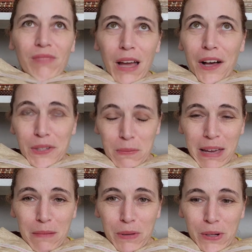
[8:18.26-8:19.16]
also
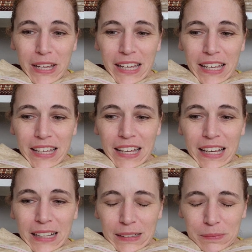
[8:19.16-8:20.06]
Pam Buddha,
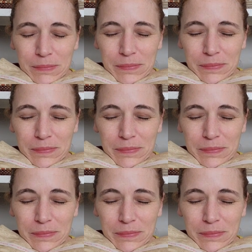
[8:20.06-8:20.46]
oh